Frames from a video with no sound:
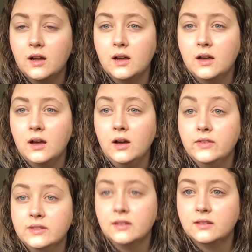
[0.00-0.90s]

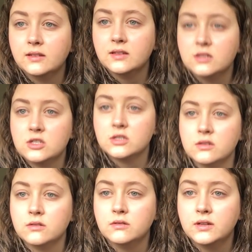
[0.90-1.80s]
obviously it's an
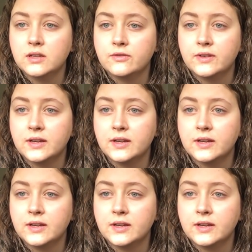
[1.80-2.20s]
issue if,